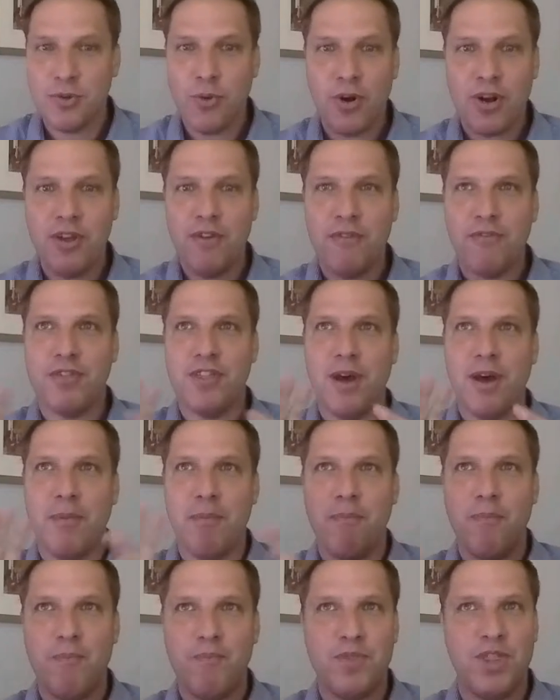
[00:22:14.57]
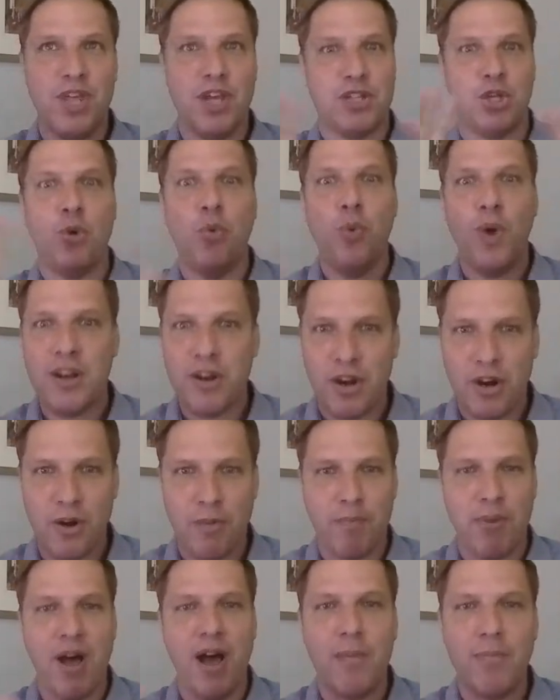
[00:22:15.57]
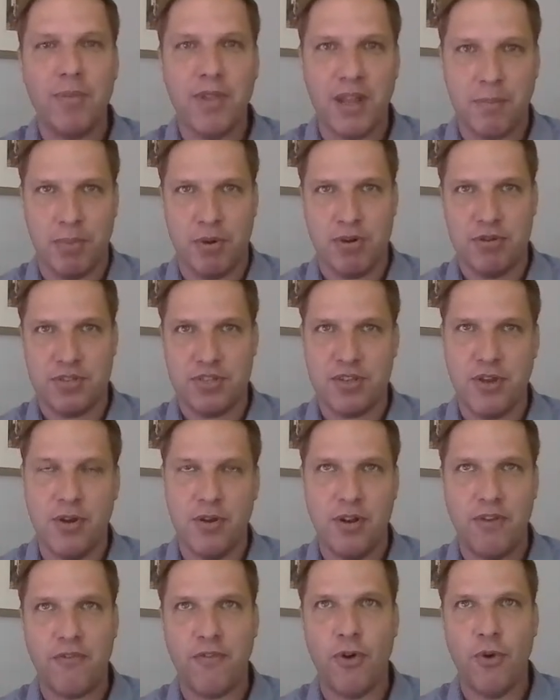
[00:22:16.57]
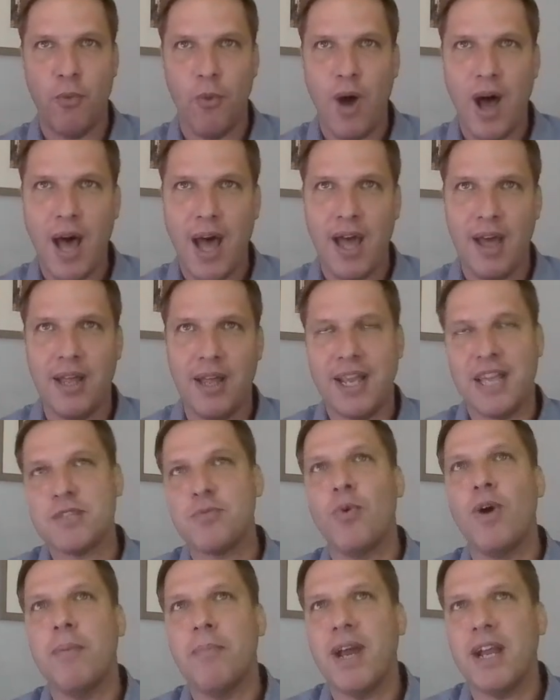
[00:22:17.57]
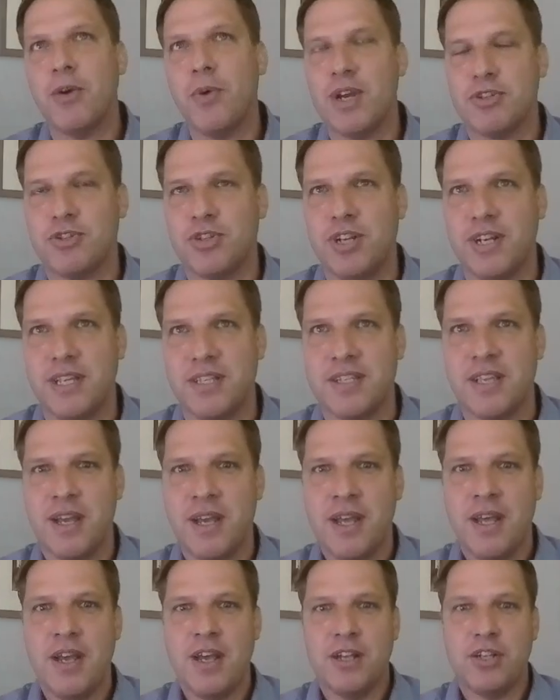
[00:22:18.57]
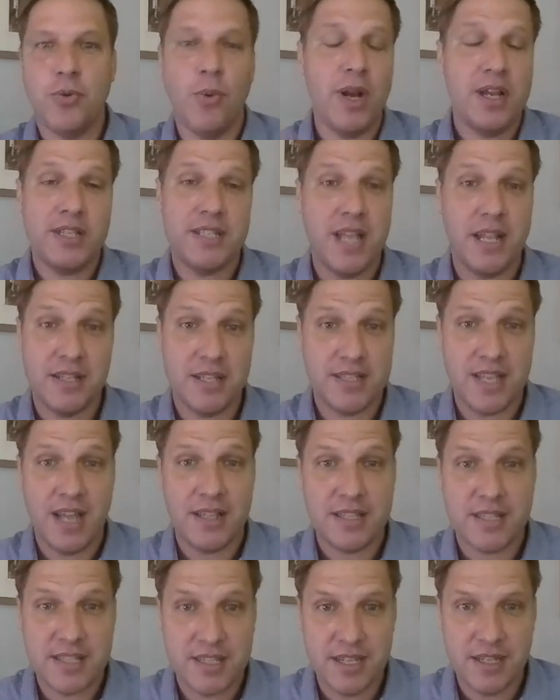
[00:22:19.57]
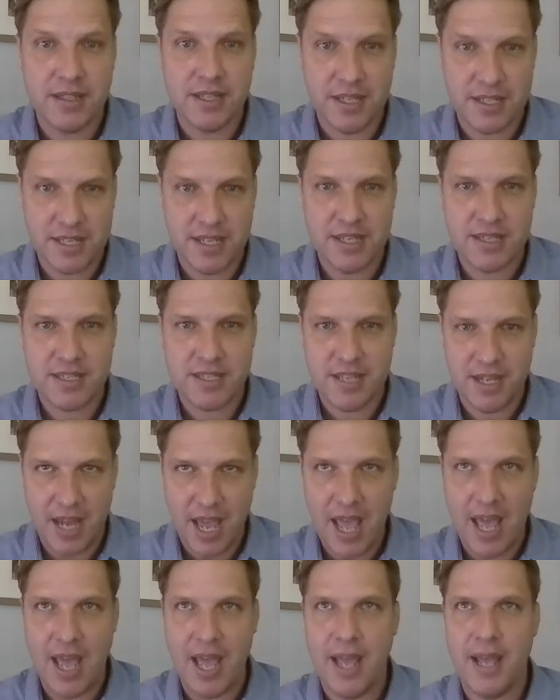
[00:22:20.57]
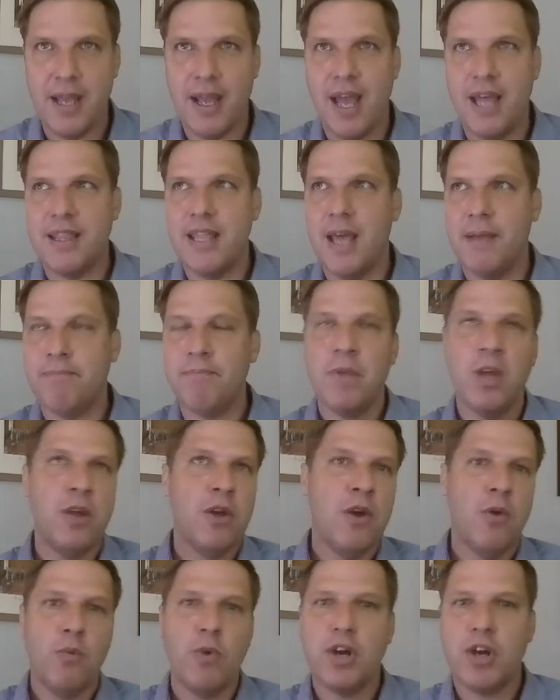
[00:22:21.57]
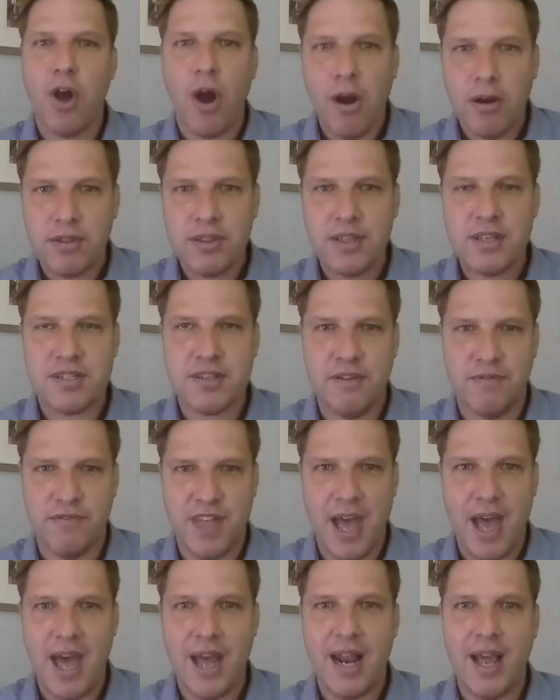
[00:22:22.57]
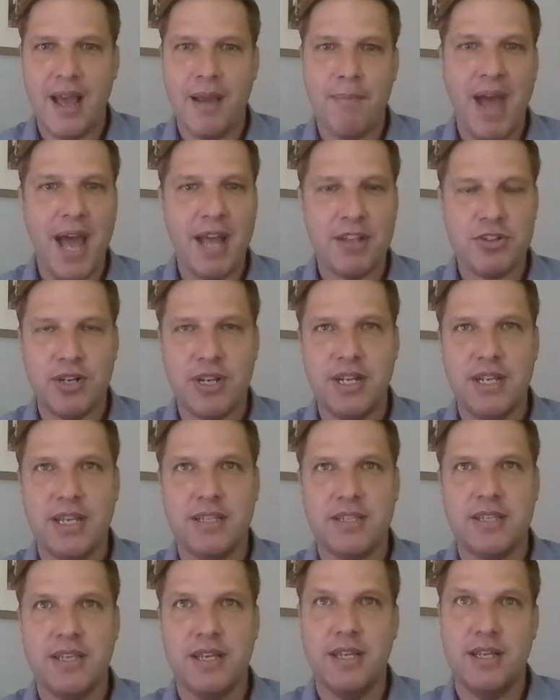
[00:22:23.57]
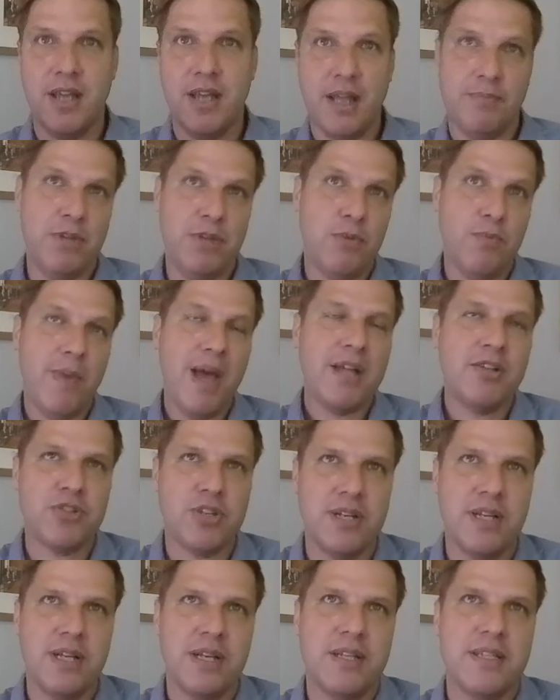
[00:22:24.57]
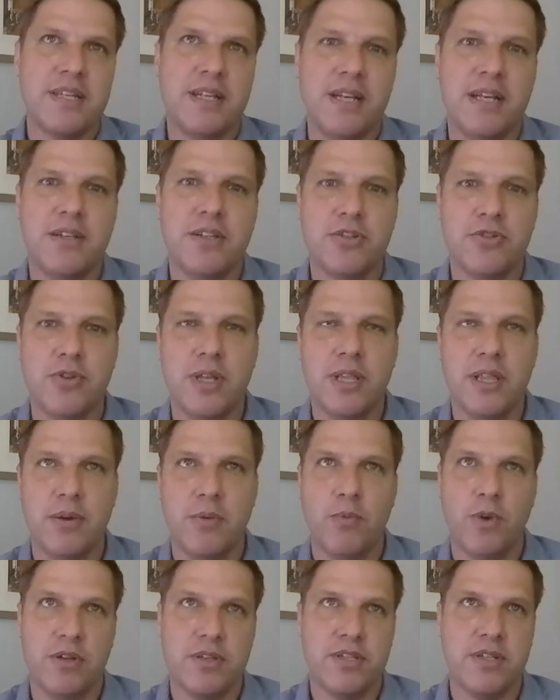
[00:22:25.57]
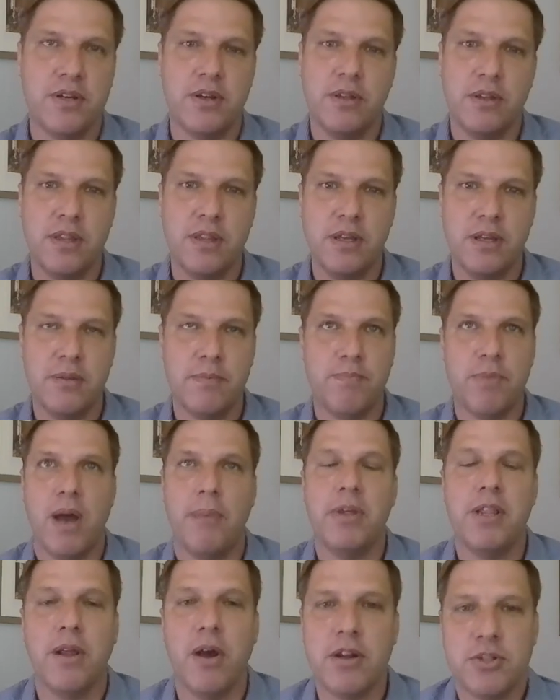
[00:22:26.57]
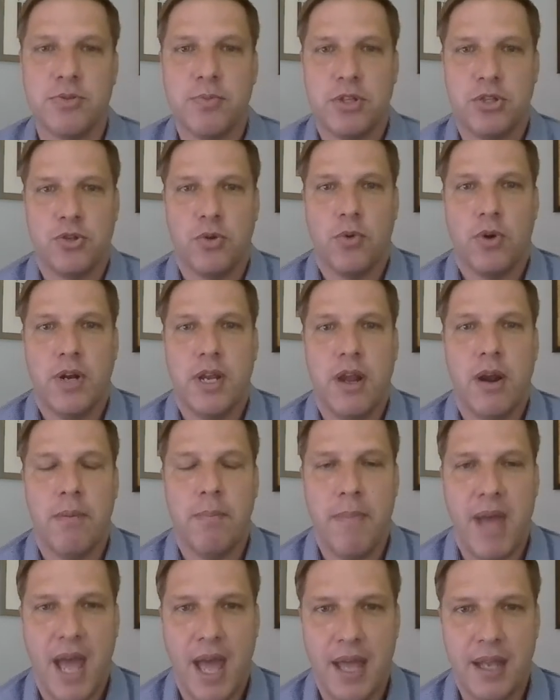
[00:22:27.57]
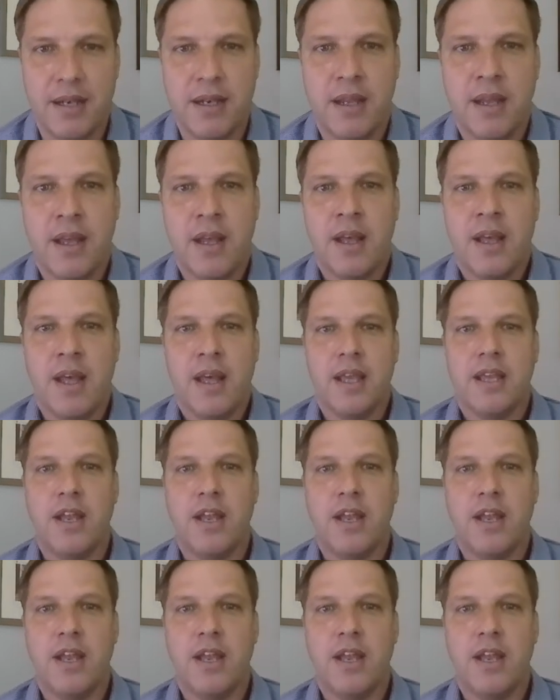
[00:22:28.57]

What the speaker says: sort of the Twitter public persona for a while. I guess my question is, to what extent does that still exist today? And then regardless of that, I imagine it is, and you mentioned it, it's an industry that we're still the probably large majority are men.